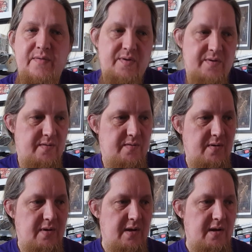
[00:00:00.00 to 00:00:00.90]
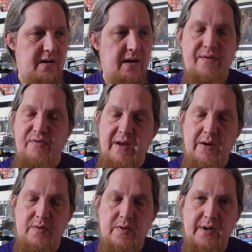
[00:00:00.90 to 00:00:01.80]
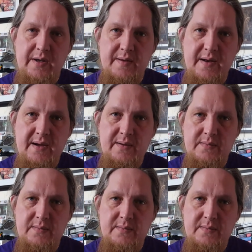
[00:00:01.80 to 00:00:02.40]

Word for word: just literally looked on the internet